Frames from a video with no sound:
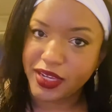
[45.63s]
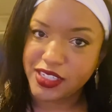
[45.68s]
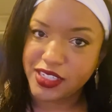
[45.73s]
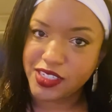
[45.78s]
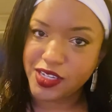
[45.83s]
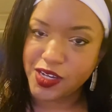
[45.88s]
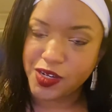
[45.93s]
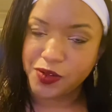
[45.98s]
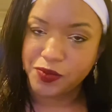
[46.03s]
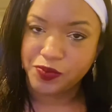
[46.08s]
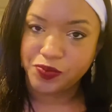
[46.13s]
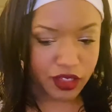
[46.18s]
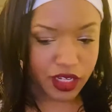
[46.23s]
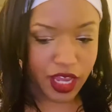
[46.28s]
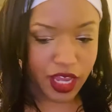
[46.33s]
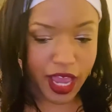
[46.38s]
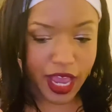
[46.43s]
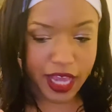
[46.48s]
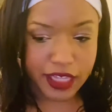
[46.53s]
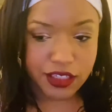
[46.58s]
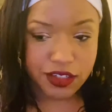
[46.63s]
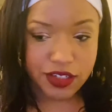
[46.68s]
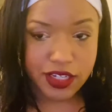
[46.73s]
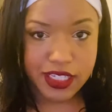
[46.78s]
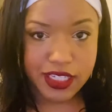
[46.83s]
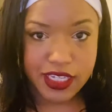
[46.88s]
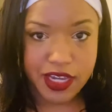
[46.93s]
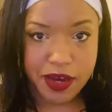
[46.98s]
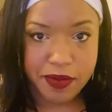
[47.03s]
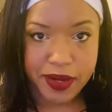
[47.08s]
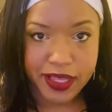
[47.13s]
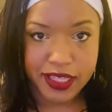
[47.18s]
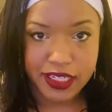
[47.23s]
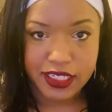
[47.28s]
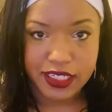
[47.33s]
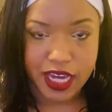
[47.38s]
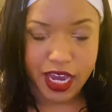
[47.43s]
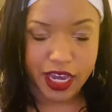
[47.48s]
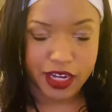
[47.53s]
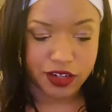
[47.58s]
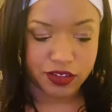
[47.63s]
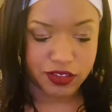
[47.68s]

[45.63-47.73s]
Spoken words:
So, as you can tell by the title,